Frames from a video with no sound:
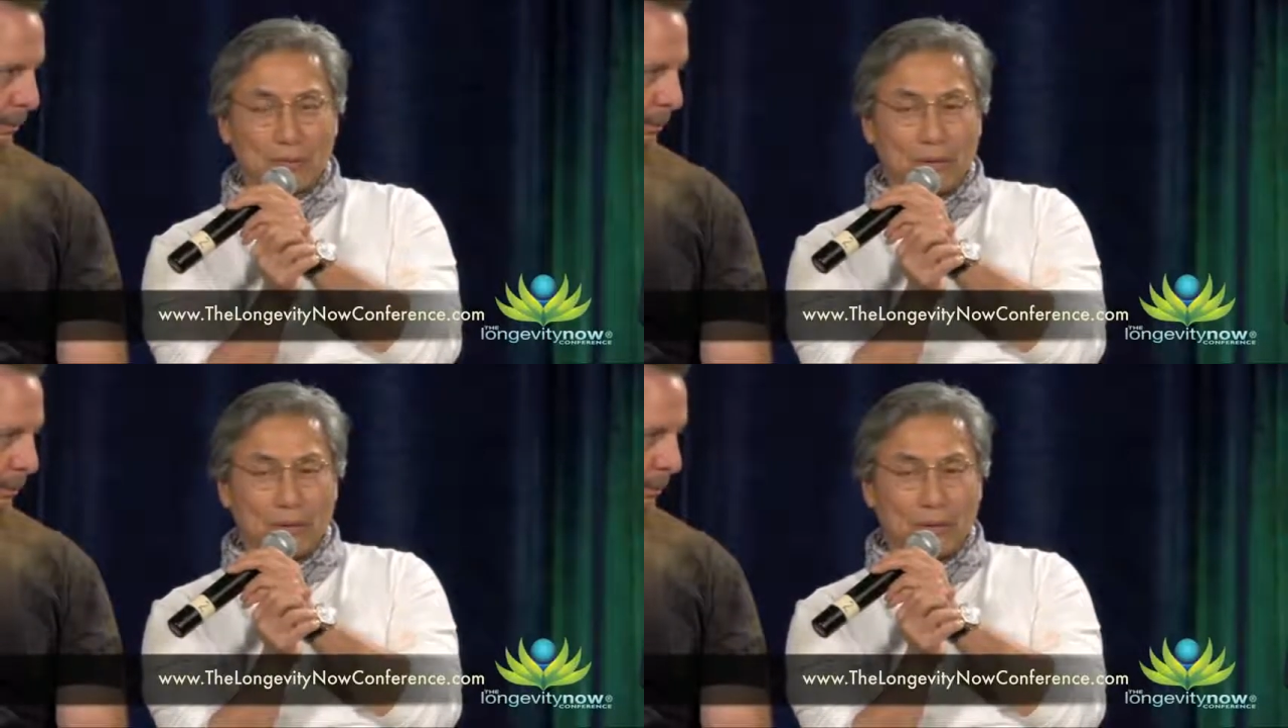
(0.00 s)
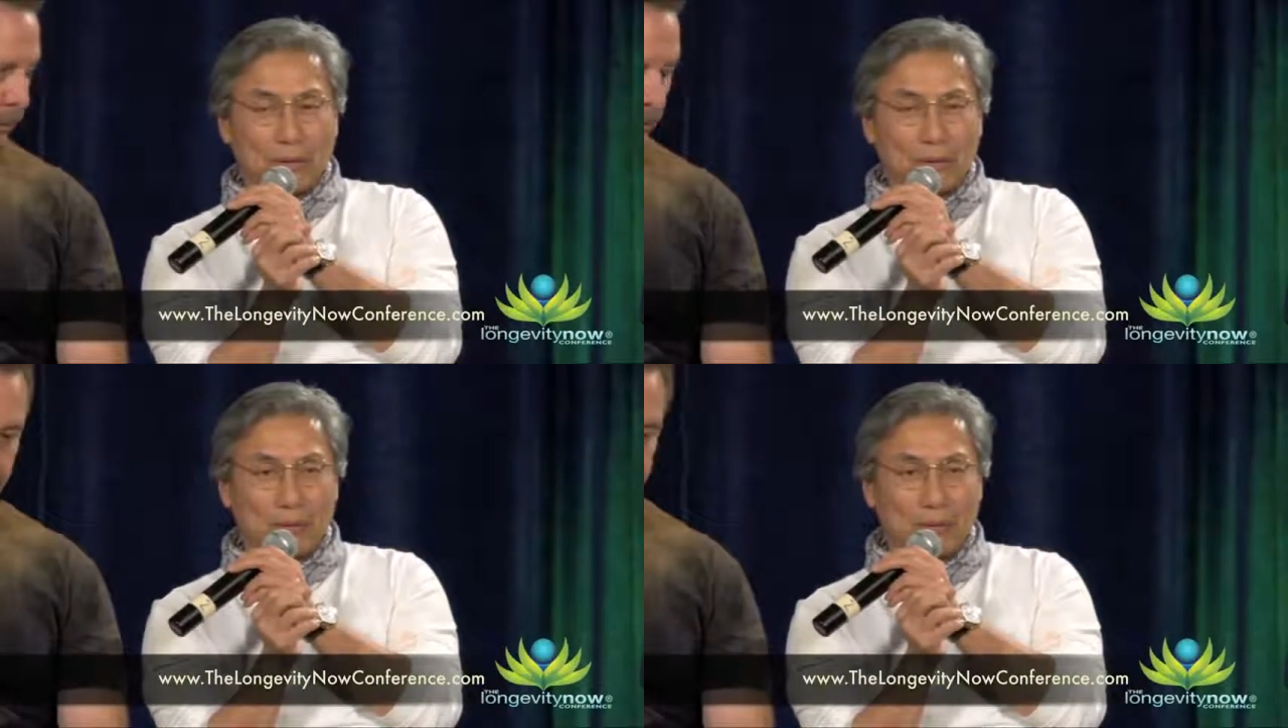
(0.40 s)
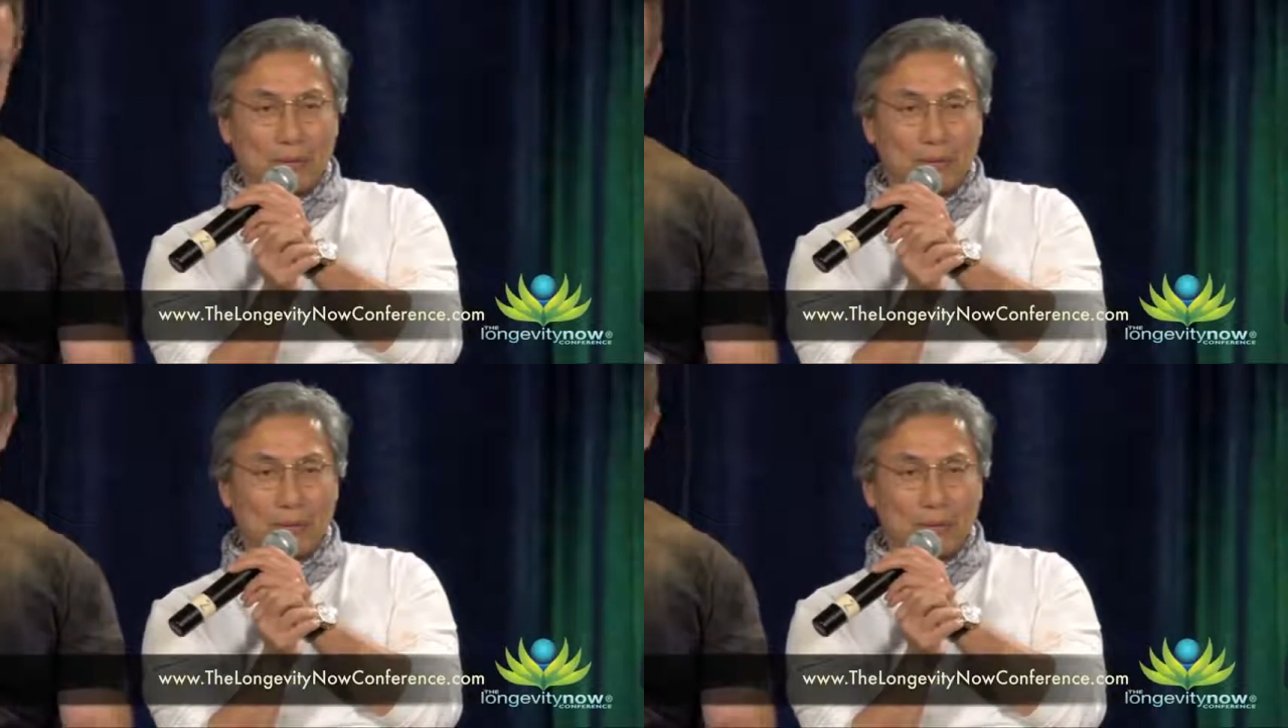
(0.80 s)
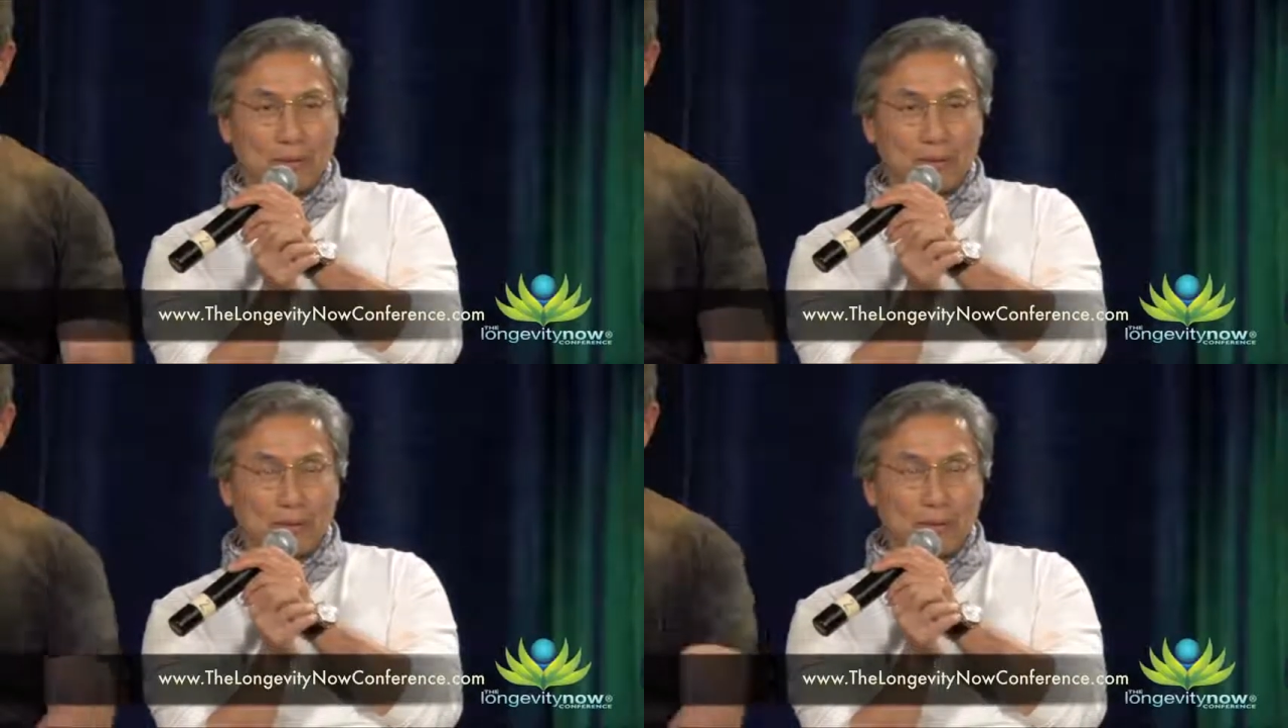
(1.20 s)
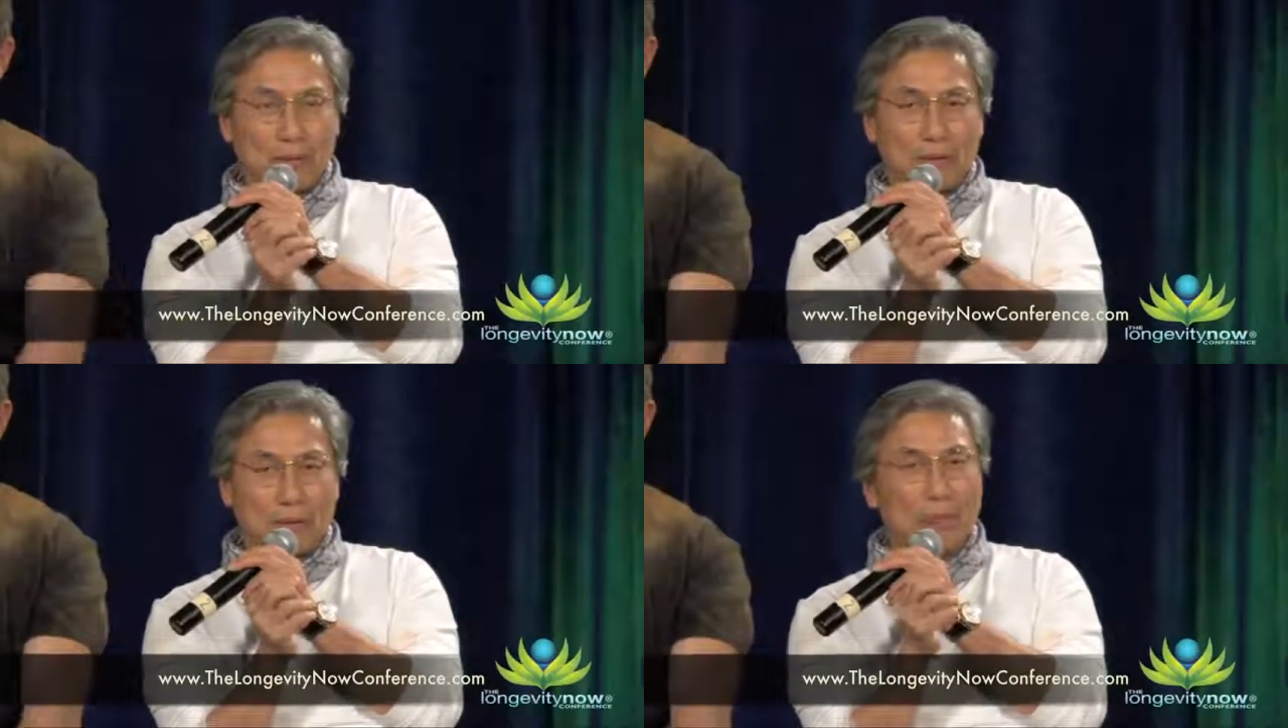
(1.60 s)

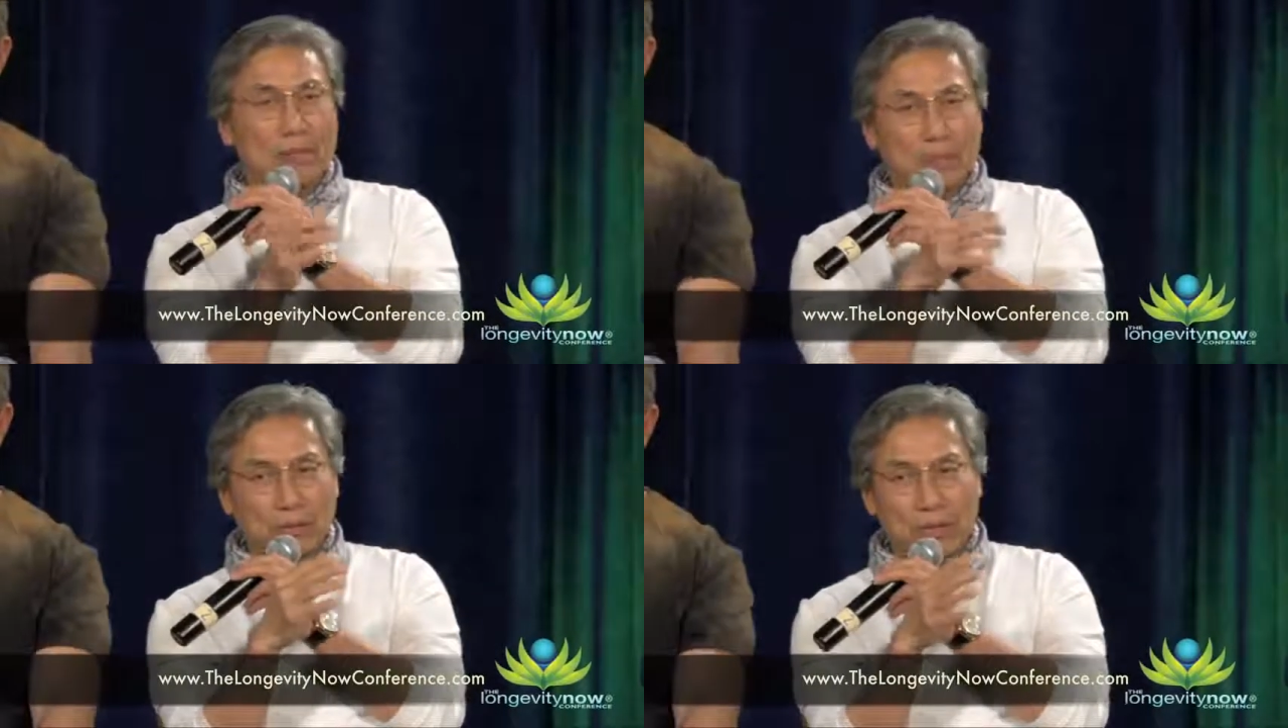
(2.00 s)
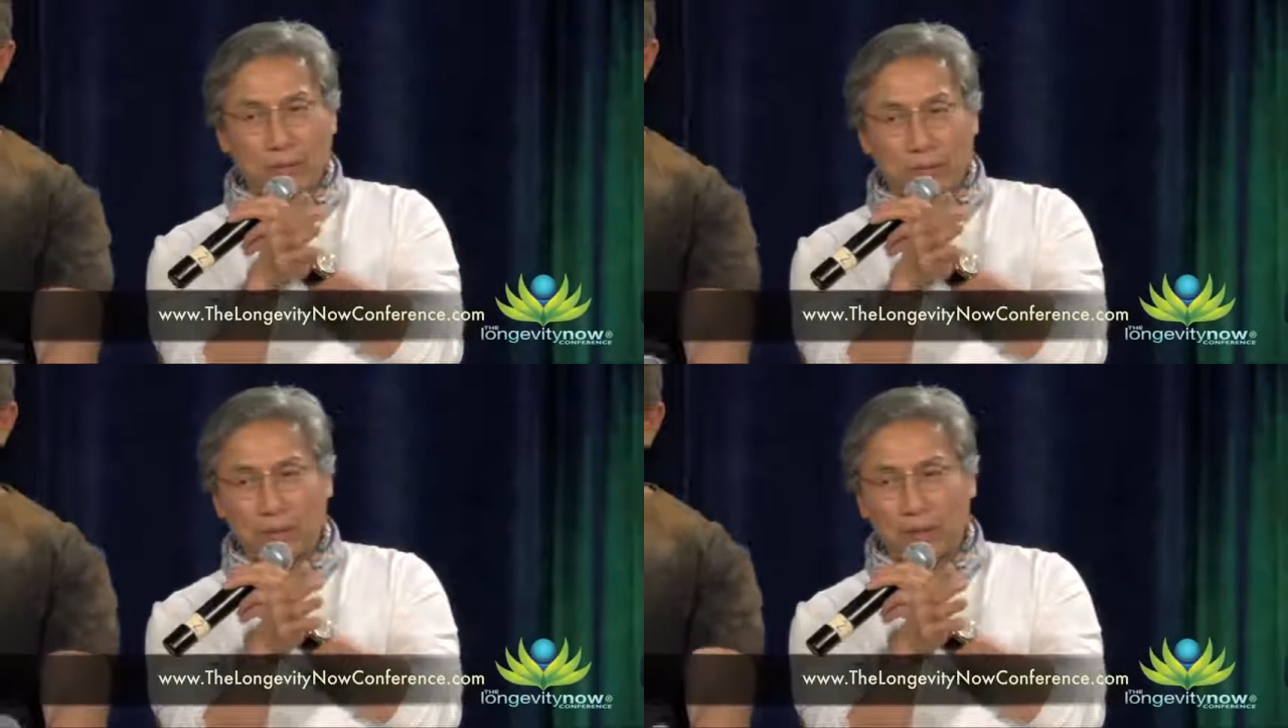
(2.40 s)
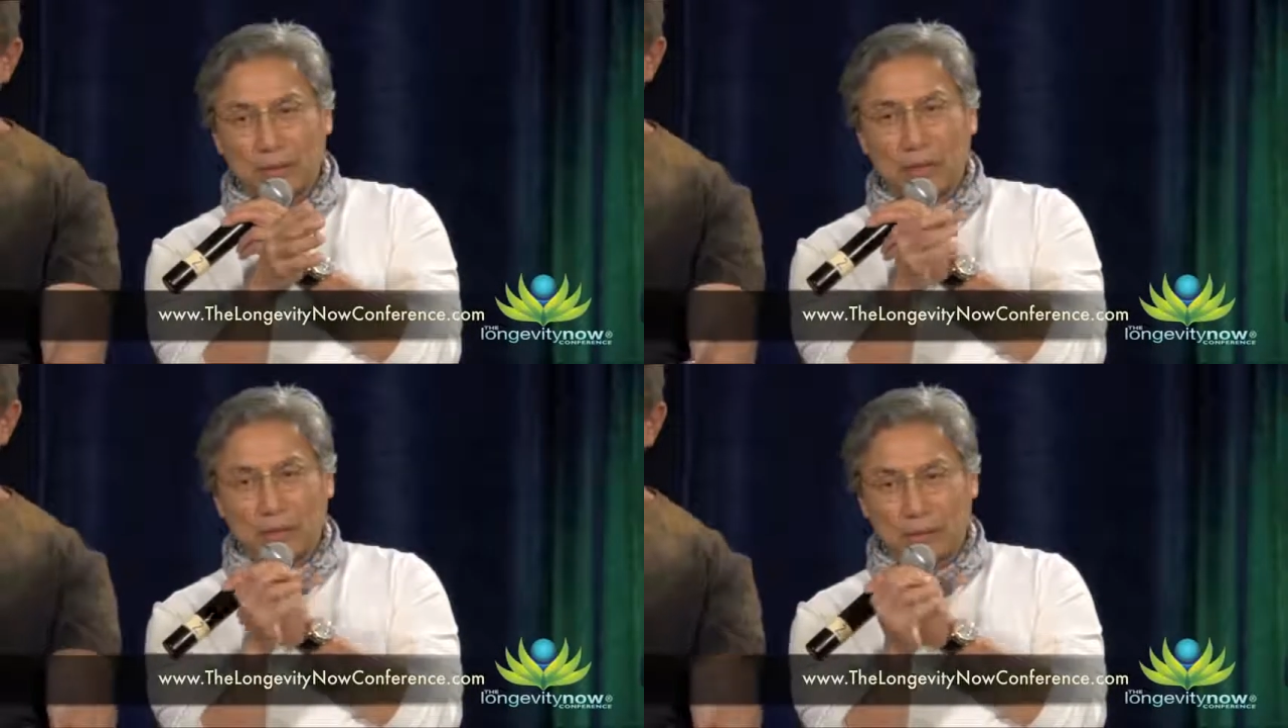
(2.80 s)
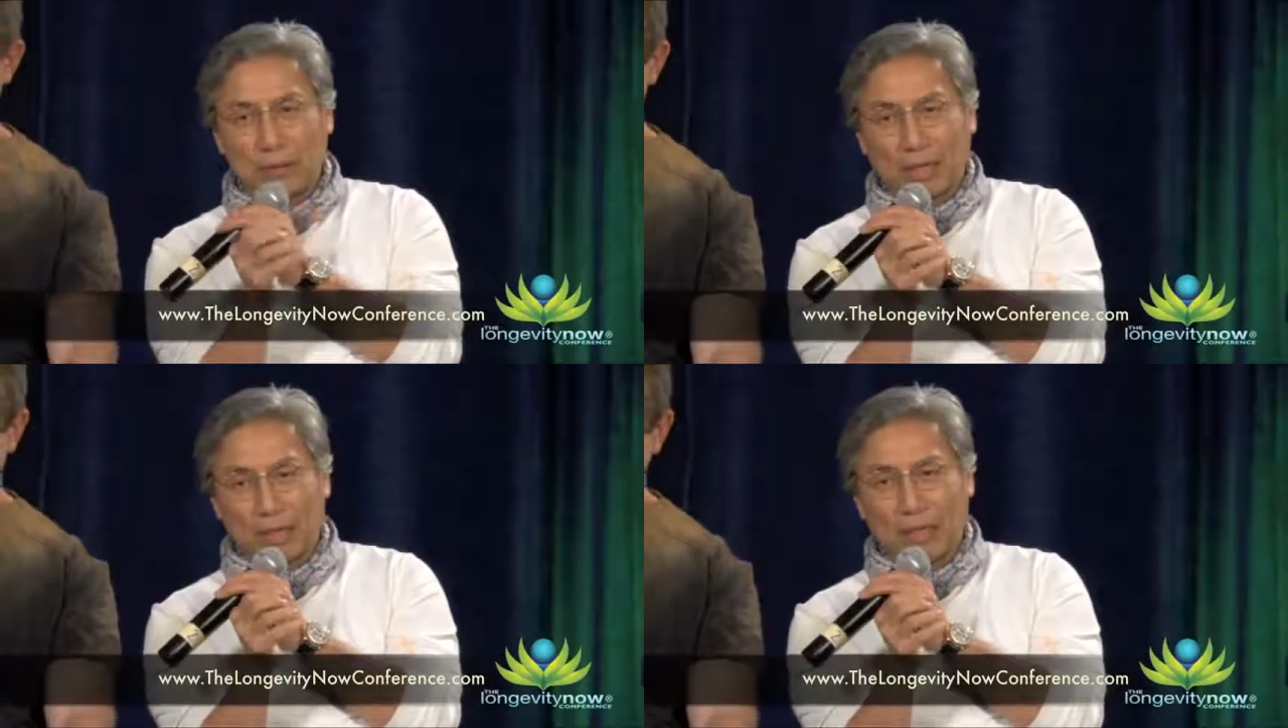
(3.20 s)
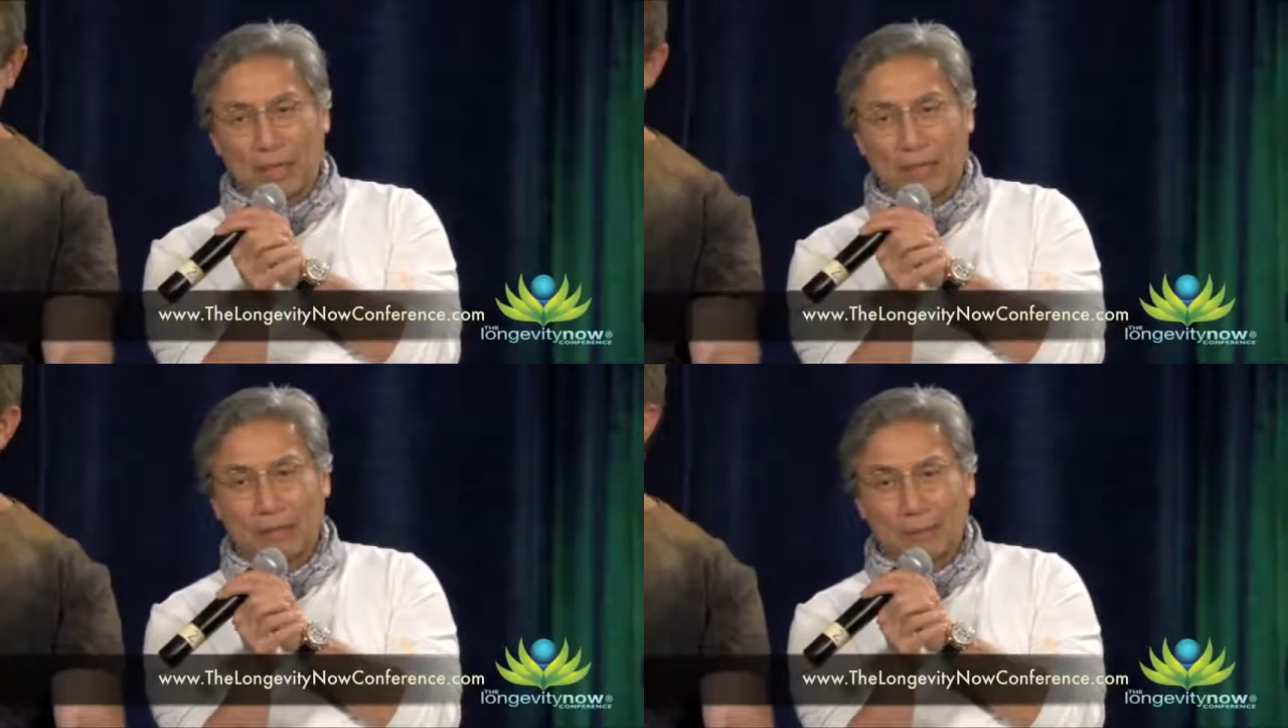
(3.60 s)
let's say you're a woman and you got
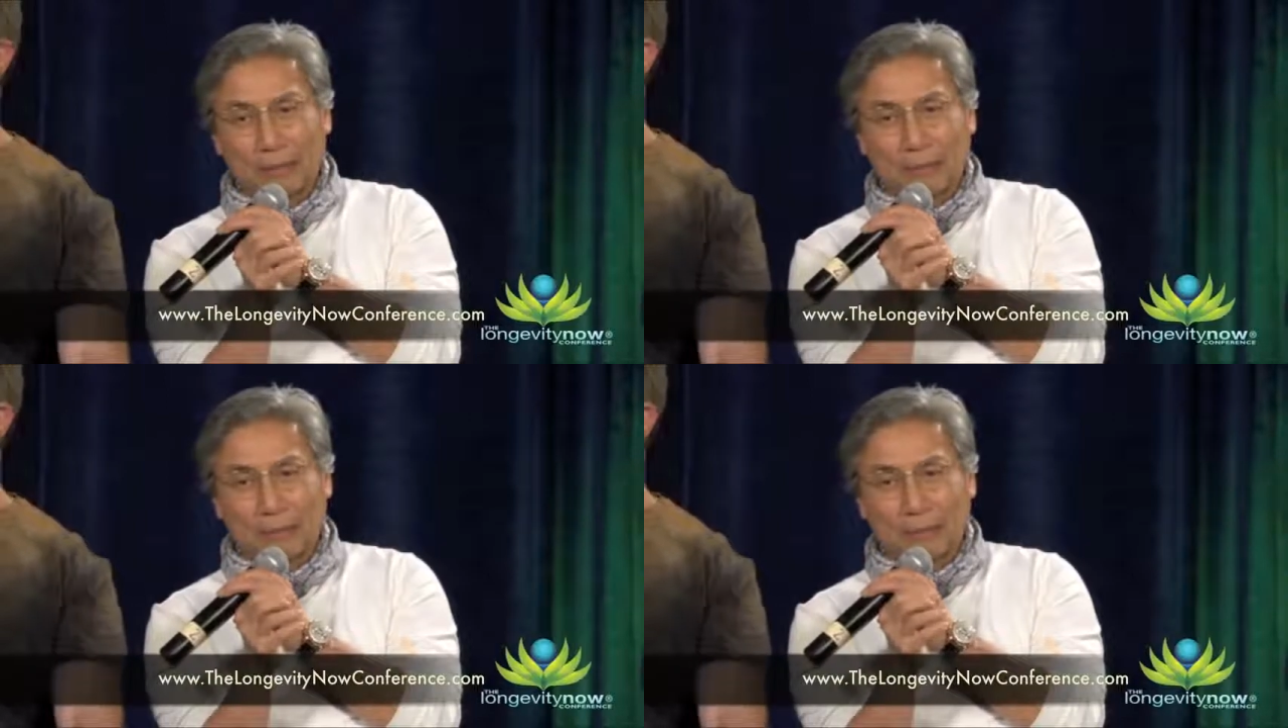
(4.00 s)
that,